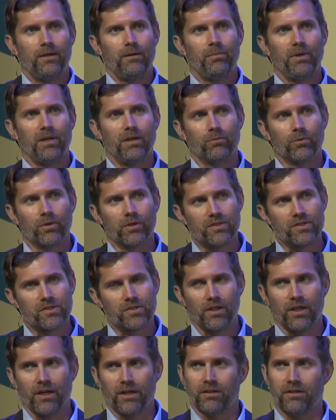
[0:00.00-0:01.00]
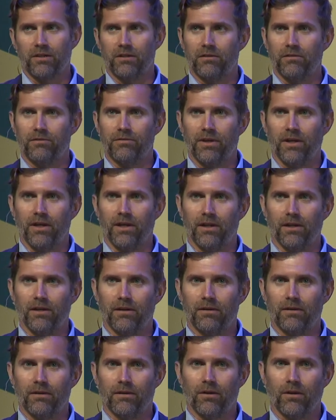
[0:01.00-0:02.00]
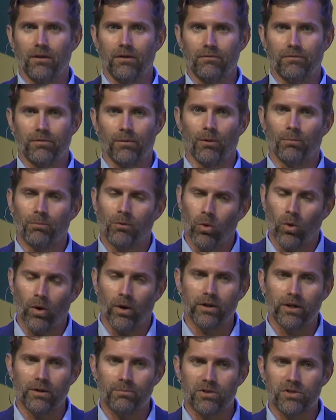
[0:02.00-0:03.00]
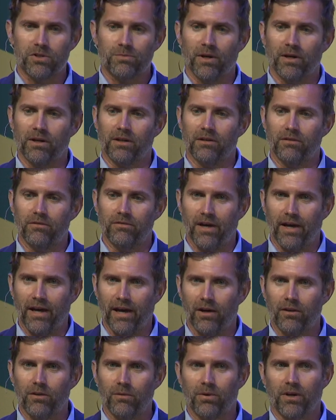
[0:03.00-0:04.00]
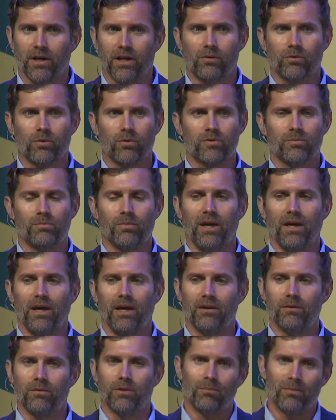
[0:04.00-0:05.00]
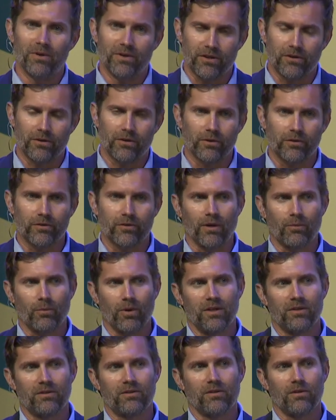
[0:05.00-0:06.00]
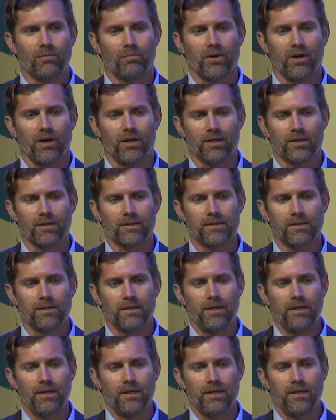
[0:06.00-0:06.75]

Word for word: being really selective in from a quality perspective, how the product was made, the materials that went into the product.